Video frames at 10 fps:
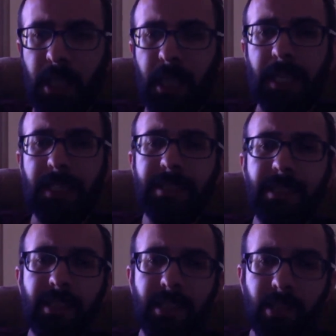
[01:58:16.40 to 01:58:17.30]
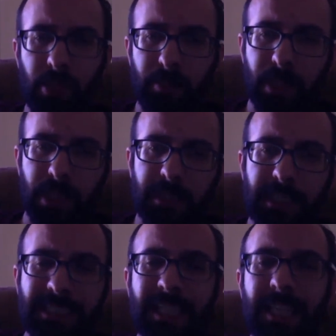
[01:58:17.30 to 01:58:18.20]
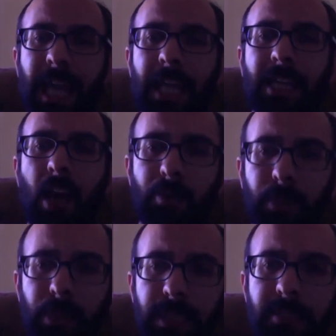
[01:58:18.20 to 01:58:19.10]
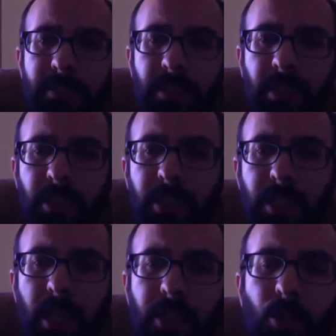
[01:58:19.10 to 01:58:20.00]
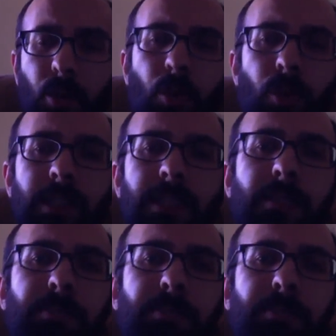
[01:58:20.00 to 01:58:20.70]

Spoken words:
It is a description that can accommodate not only the